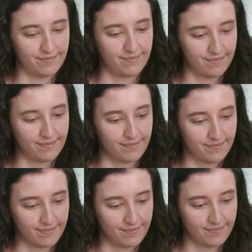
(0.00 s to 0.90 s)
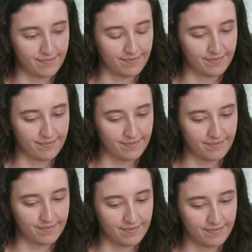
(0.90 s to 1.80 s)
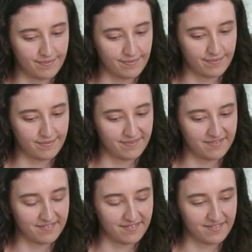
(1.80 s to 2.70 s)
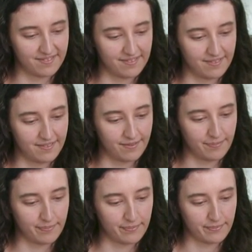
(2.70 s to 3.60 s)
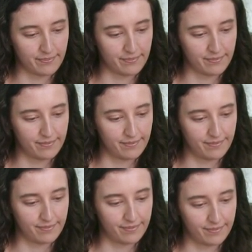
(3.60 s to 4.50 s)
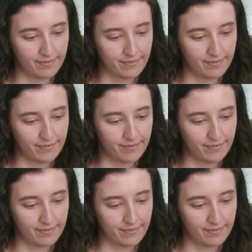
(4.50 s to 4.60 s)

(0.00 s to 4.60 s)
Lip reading: No words are spoken by the person on screen.